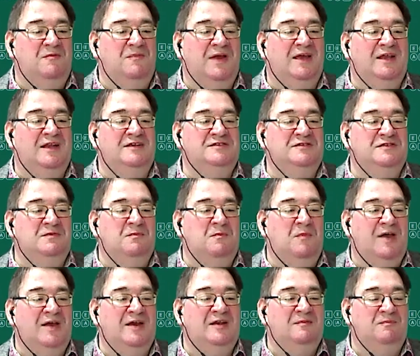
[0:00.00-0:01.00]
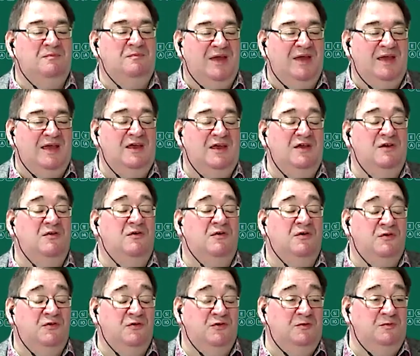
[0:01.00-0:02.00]
mechanisms might be or
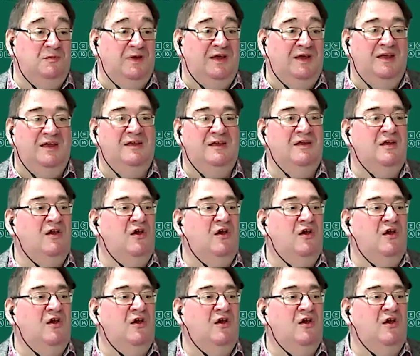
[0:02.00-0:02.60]
could be,